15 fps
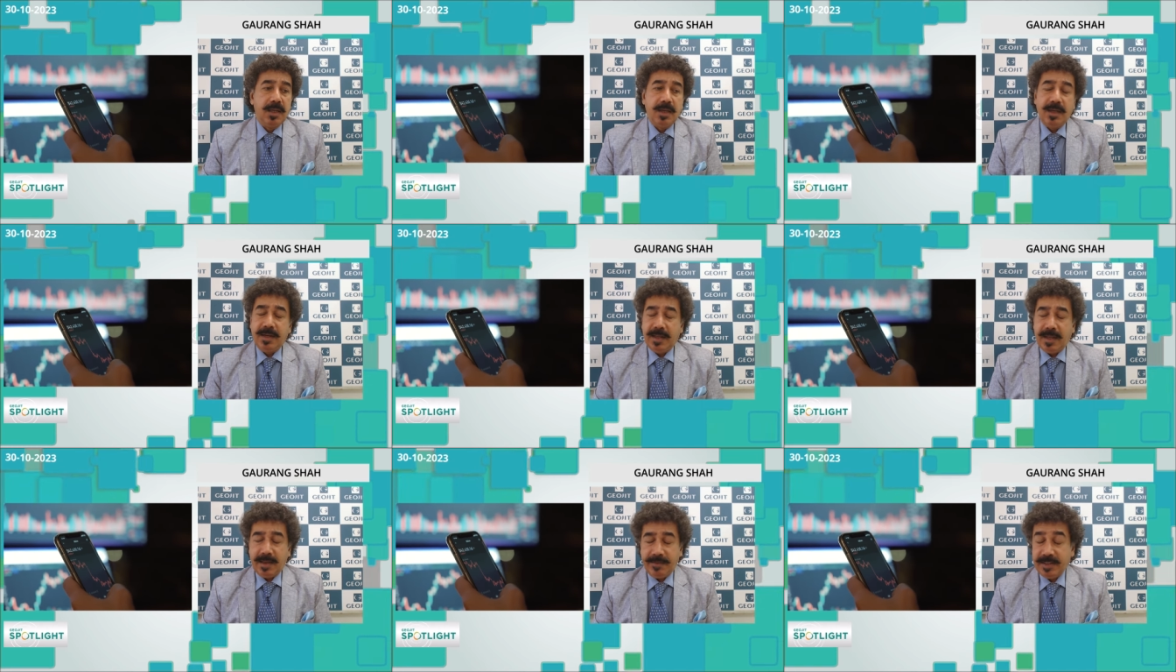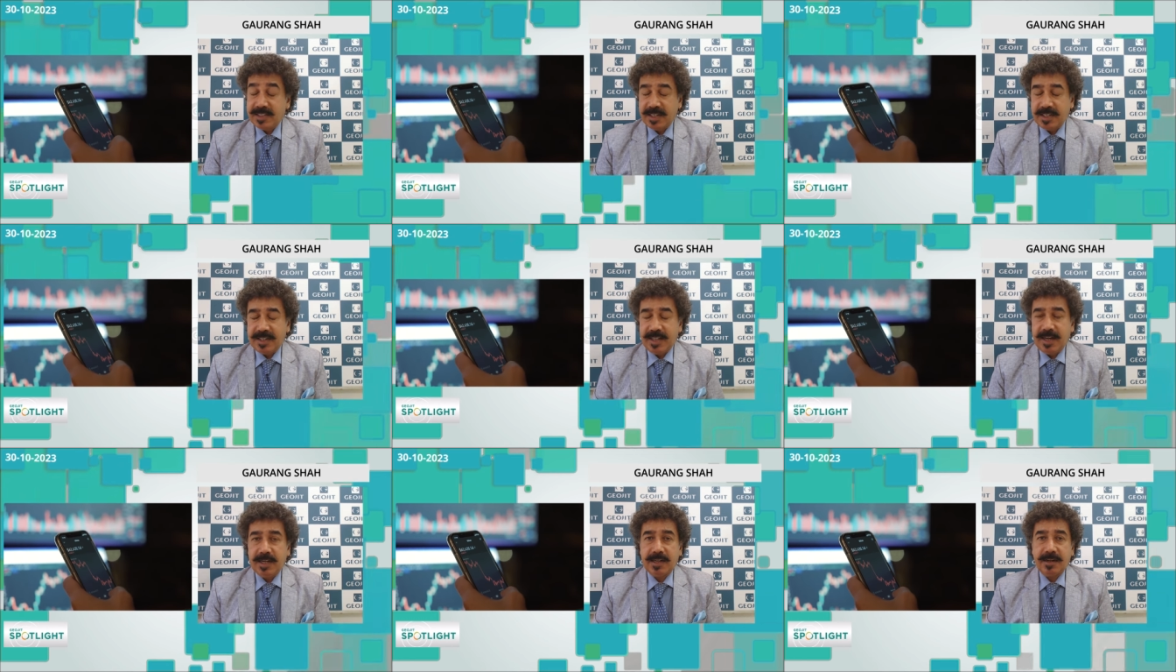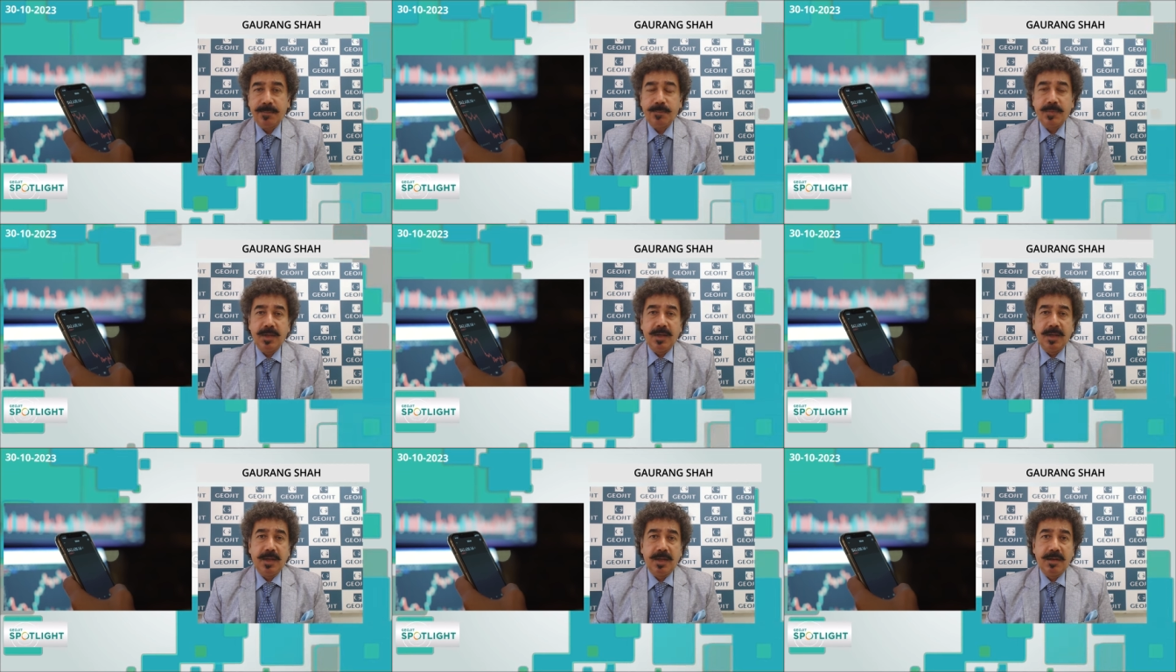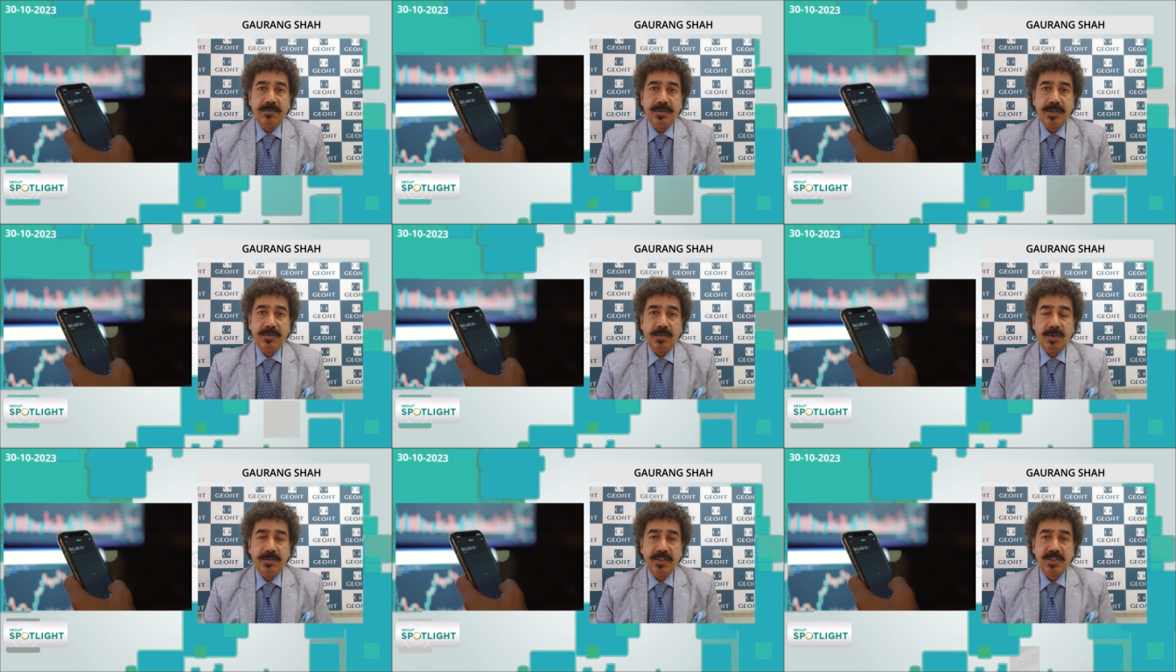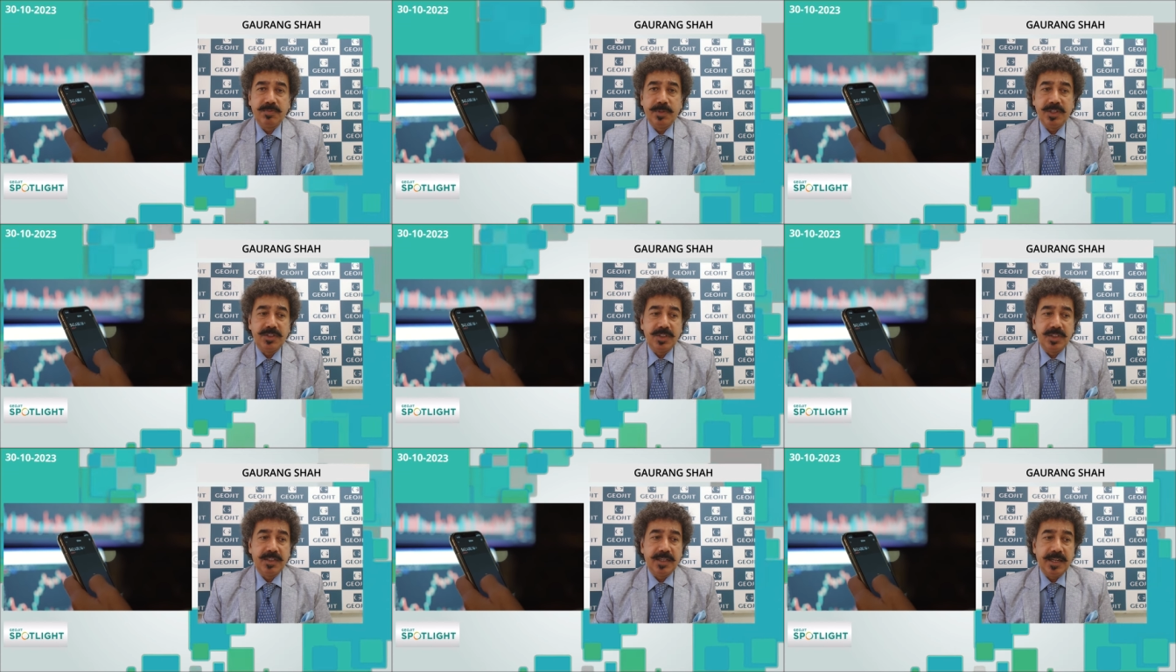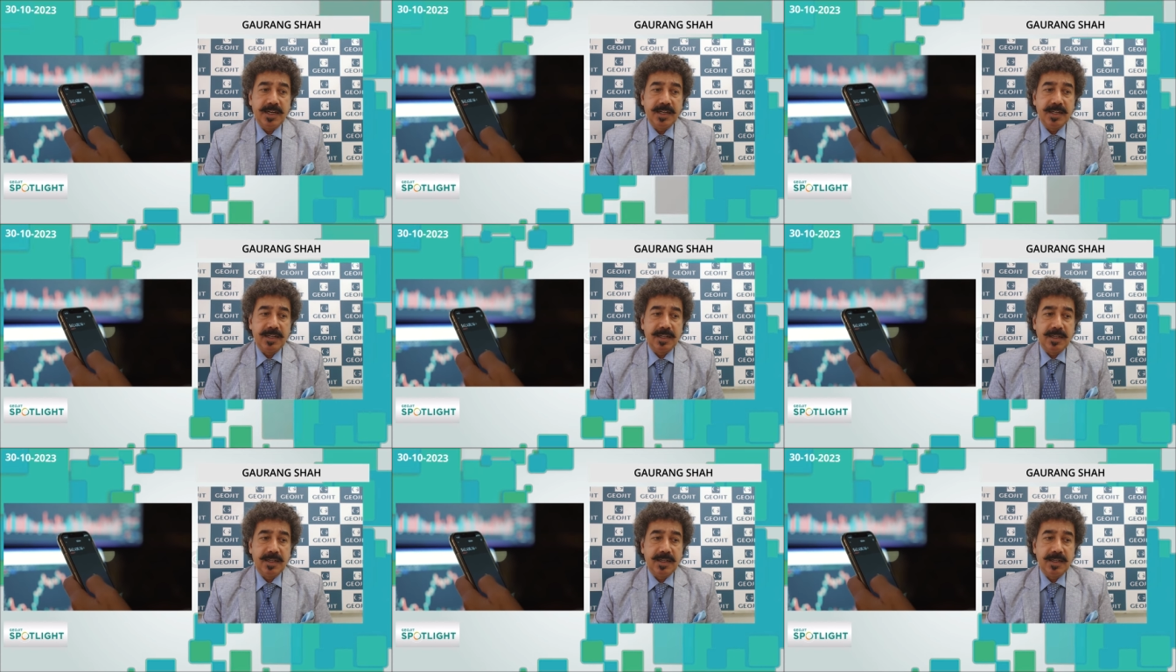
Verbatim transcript: Having said that, we have always mentioned that